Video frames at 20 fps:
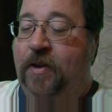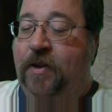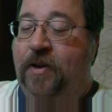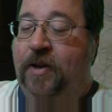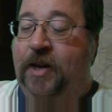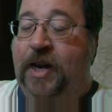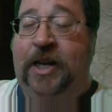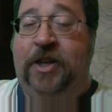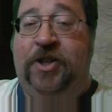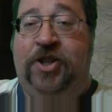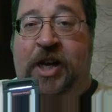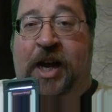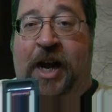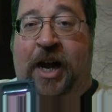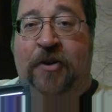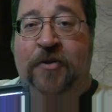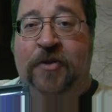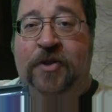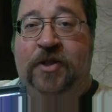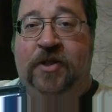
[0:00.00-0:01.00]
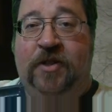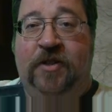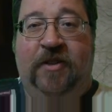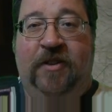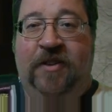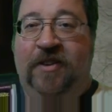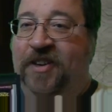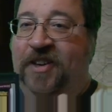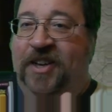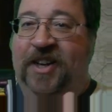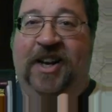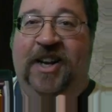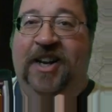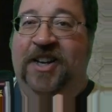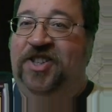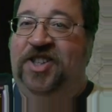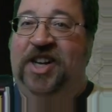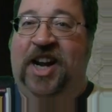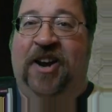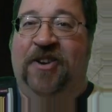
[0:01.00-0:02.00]
And Joust?
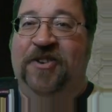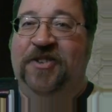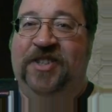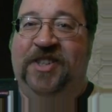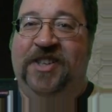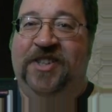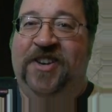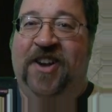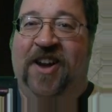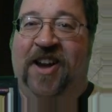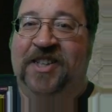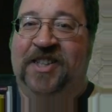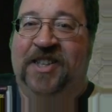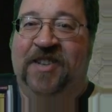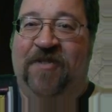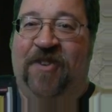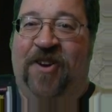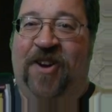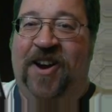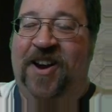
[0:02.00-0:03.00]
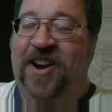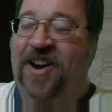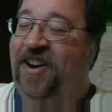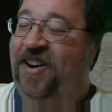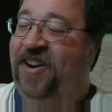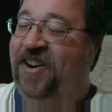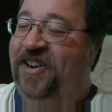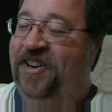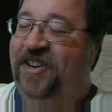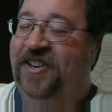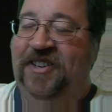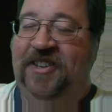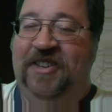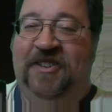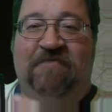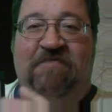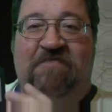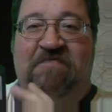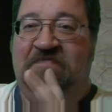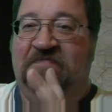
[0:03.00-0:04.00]
Joust is awesome on here.
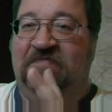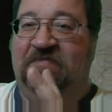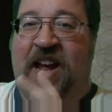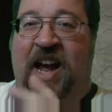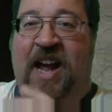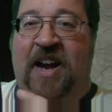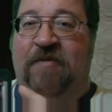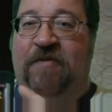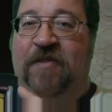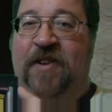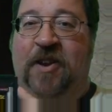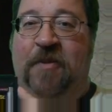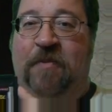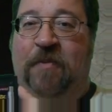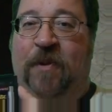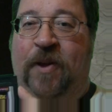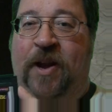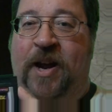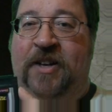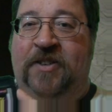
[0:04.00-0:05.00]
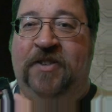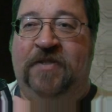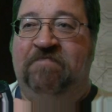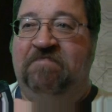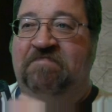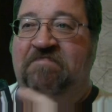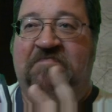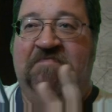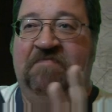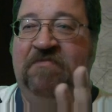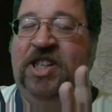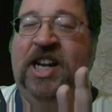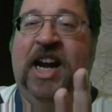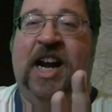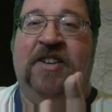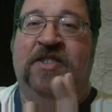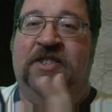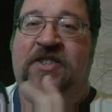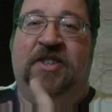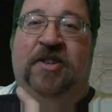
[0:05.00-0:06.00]
A lot of fun to play.
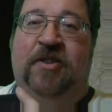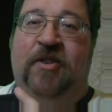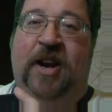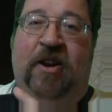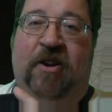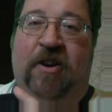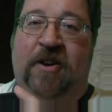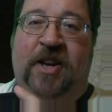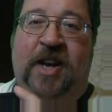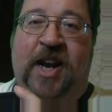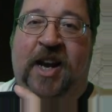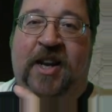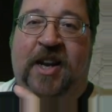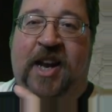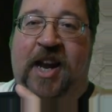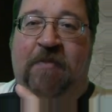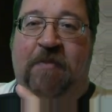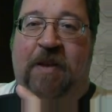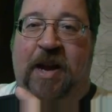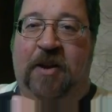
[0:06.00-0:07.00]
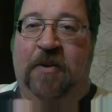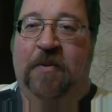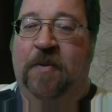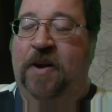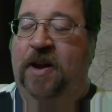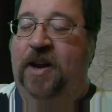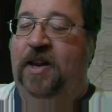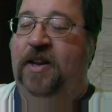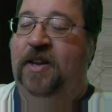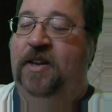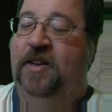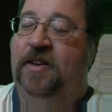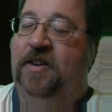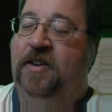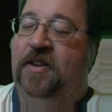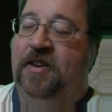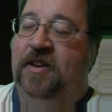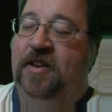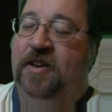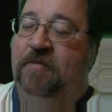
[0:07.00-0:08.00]
Joust is a great arcade game anyway.
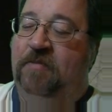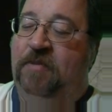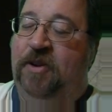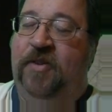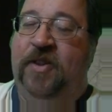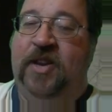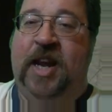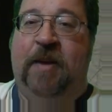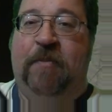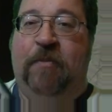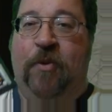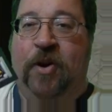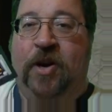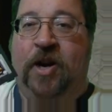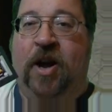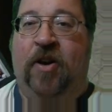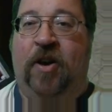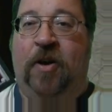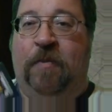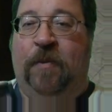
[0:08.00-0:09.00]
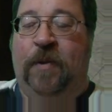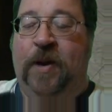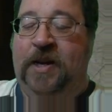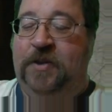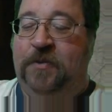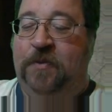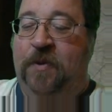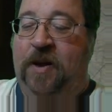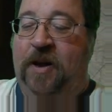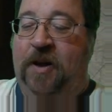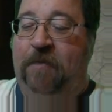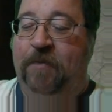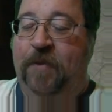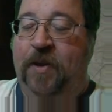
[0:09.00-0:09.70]
But on the Game Boy Color, it plays well.